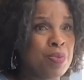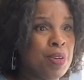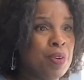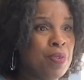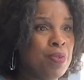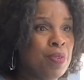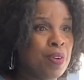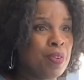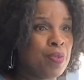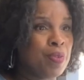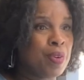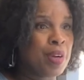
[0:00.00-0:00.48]
we
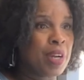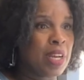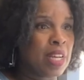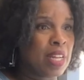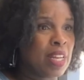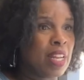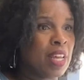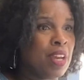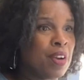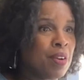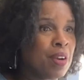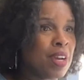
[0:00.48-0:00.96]
we're
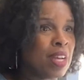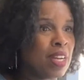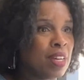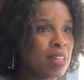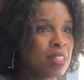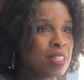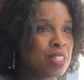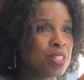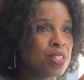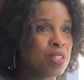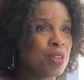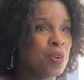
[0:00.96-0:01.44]
in there in a
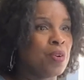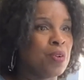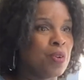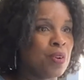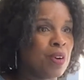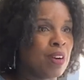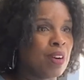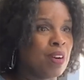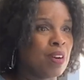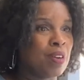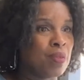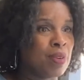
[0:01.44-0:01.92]

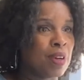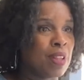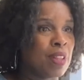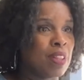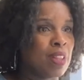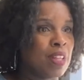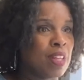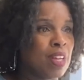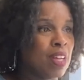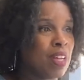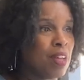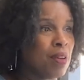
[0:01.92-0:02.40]
store with
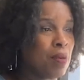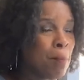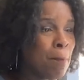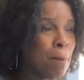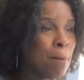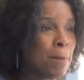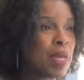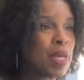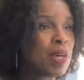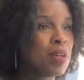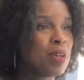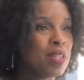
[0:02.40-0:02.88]

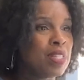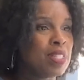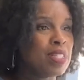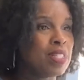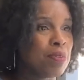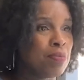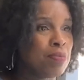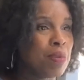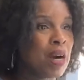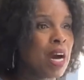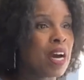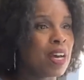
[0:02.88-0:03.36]
millions
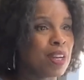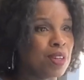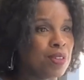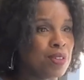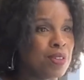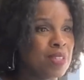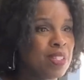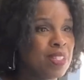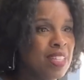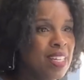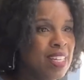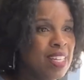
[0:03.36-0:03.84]
of
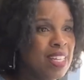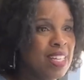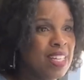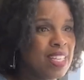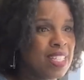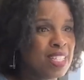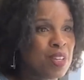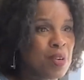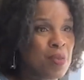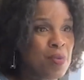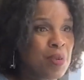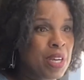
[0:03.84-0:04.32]
bottles
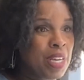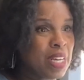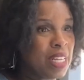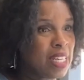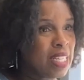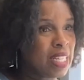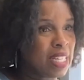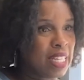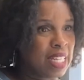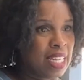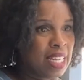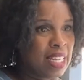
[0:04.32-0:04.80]
so we
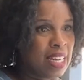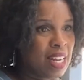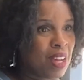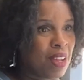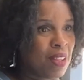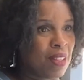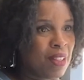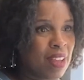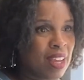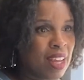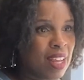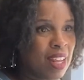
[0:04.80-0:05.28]
can clean
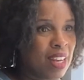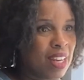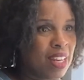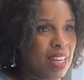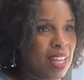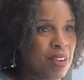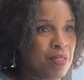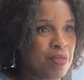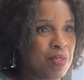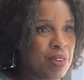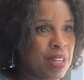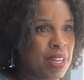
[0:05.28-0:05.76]
all that you
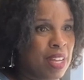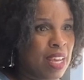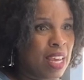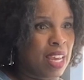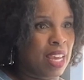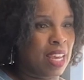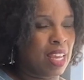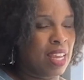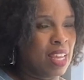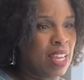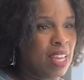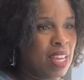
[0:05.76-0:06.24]
every know.
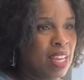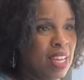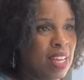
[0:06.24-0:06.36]
day.